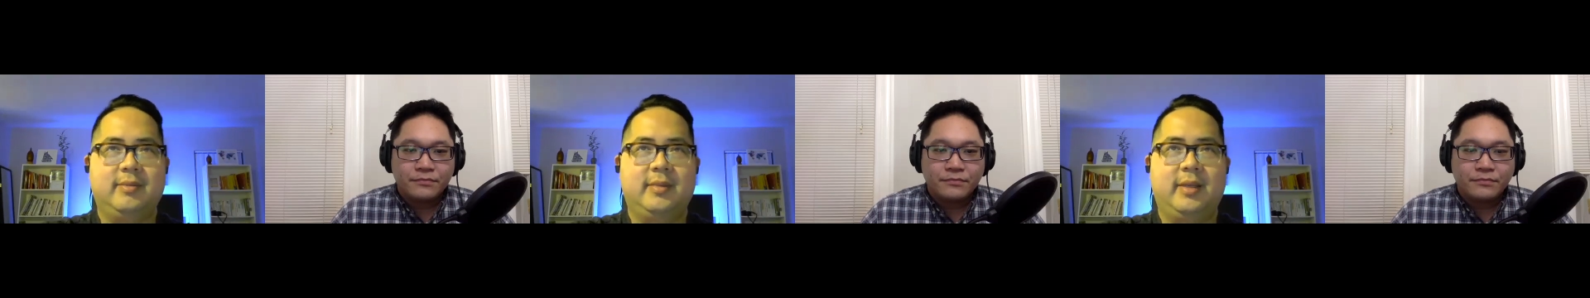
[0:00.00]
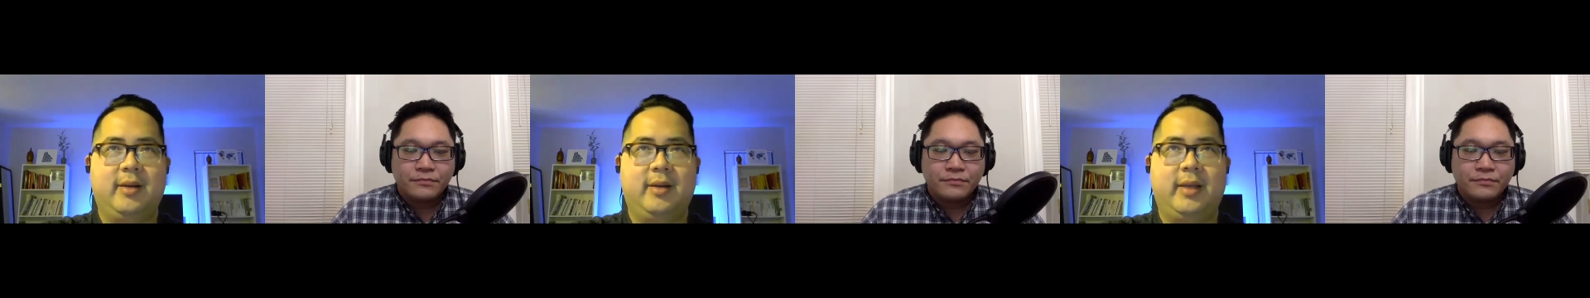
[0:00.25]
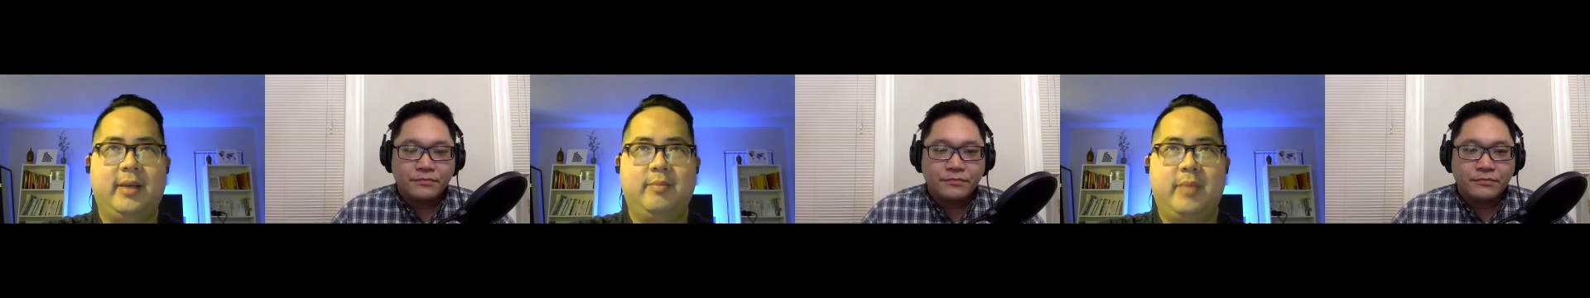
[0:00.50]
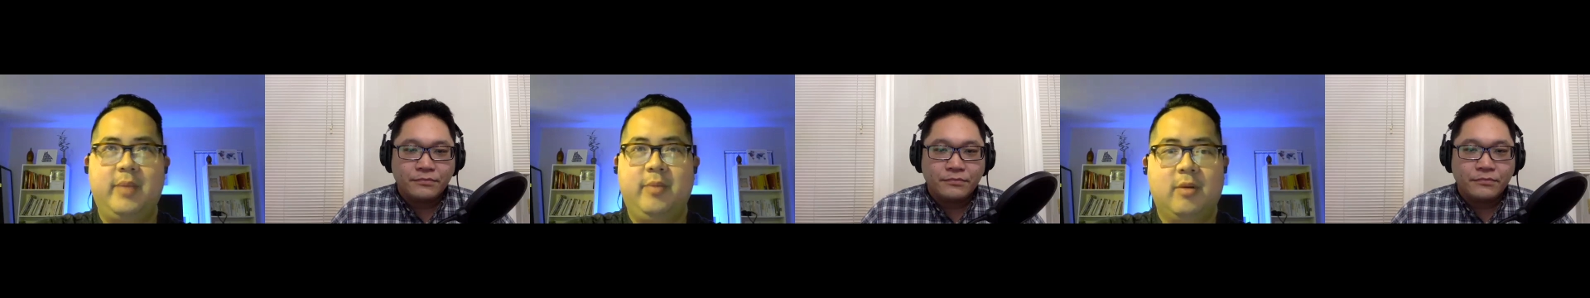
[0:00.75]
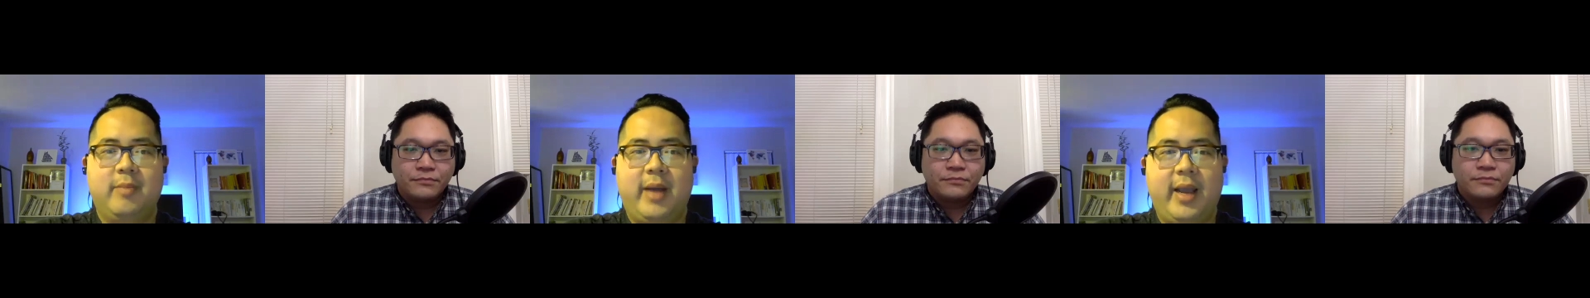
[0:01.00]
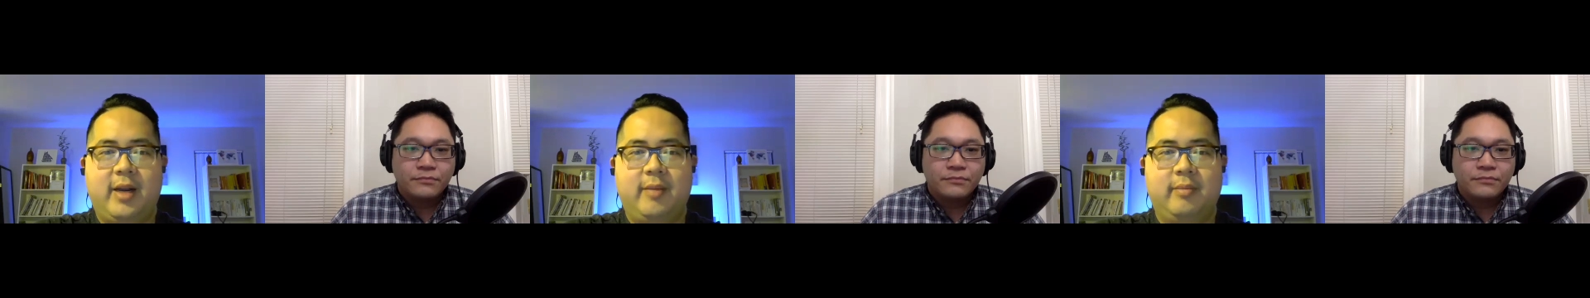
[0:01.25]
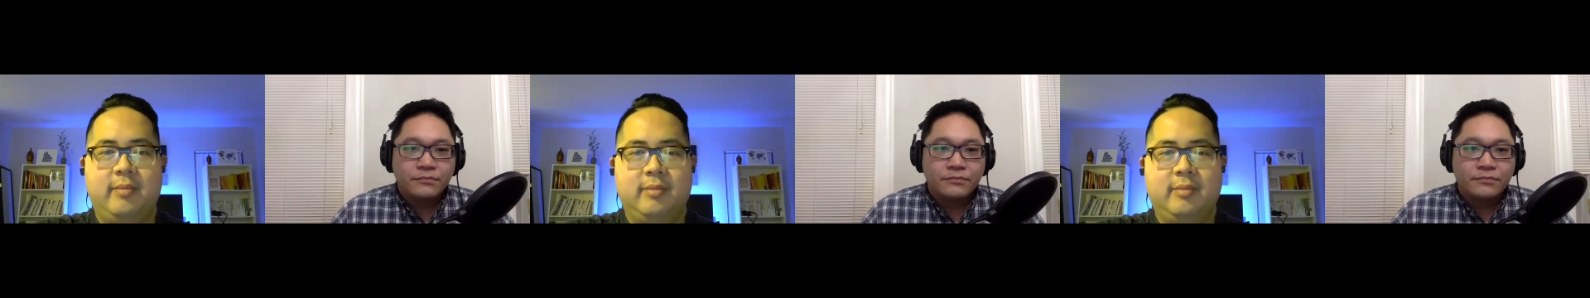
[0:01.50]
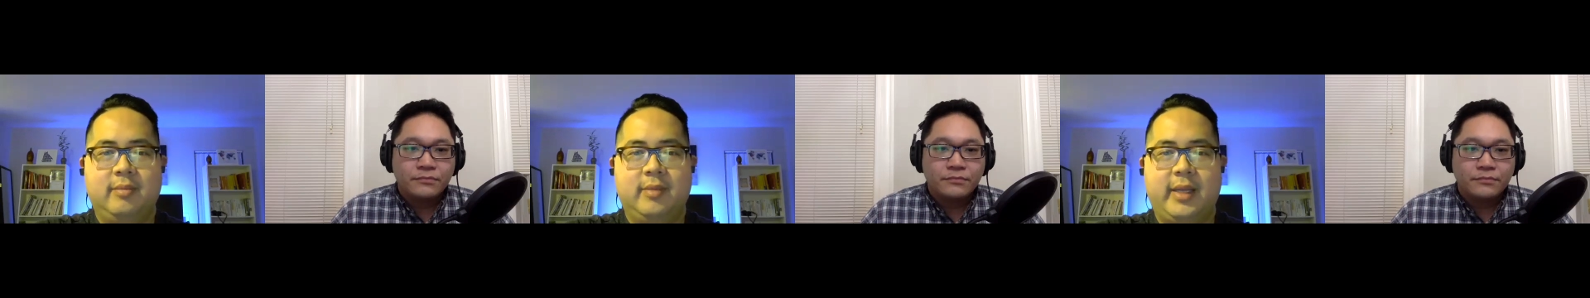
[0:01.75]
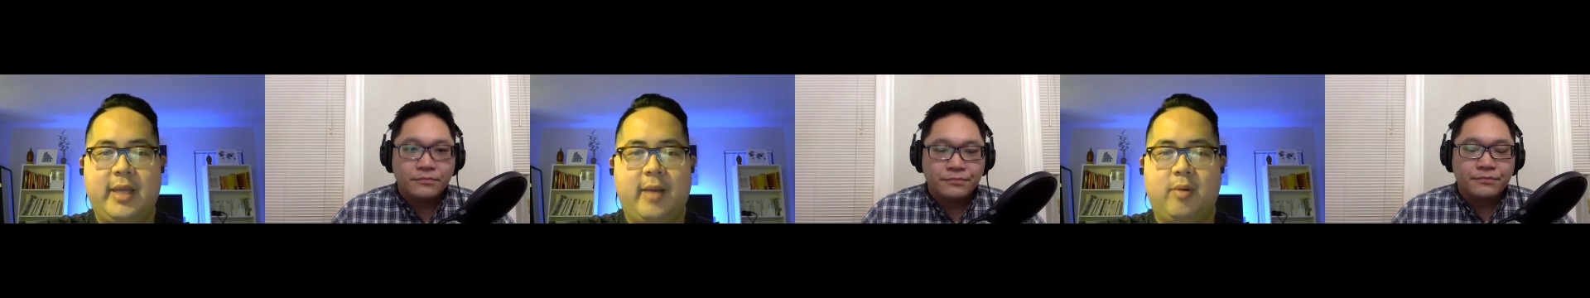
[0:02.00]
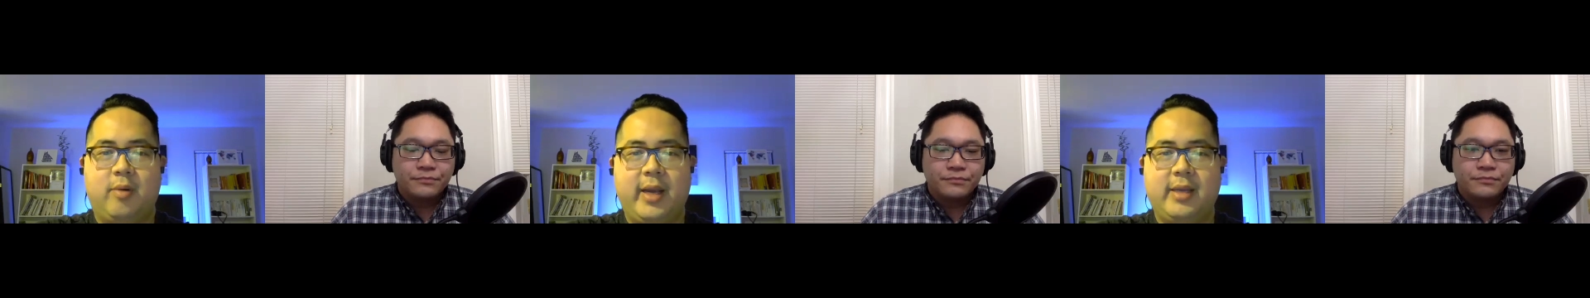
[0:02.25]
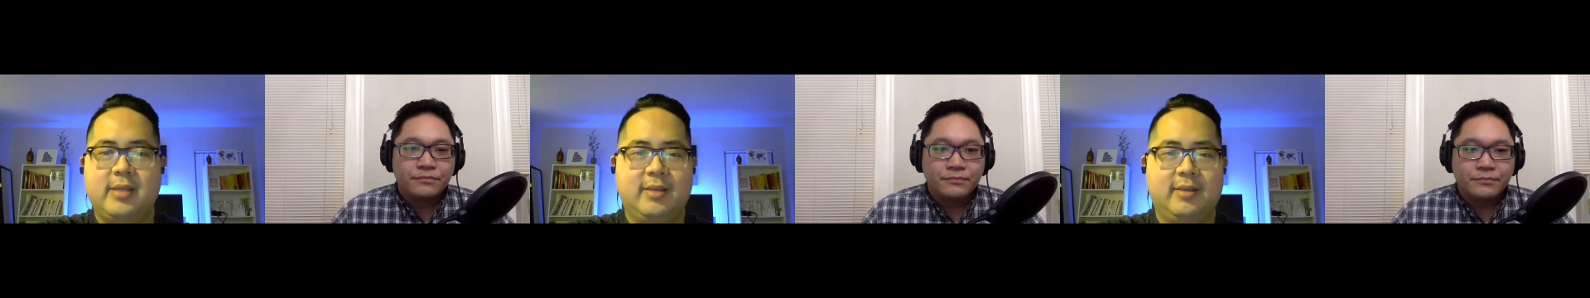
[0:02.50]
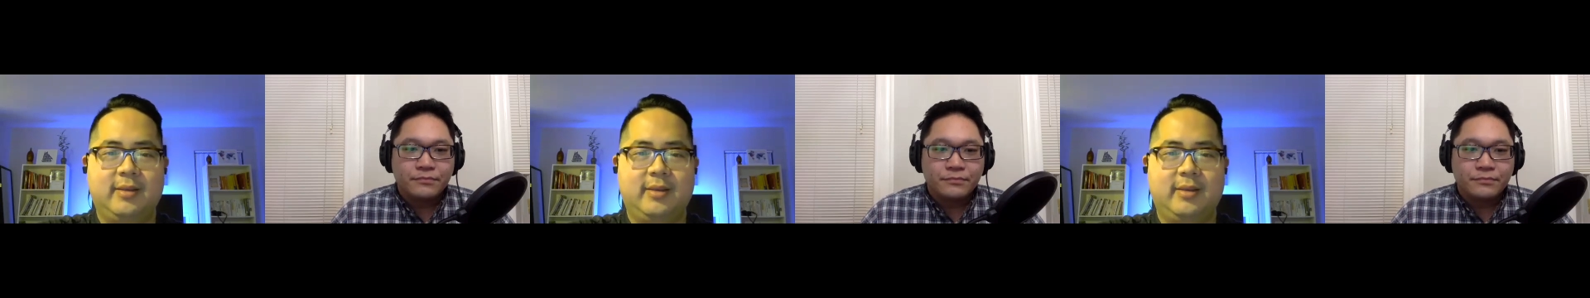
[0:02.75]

Speaker 1: you know, like people are buying them at that mm-hmm. price.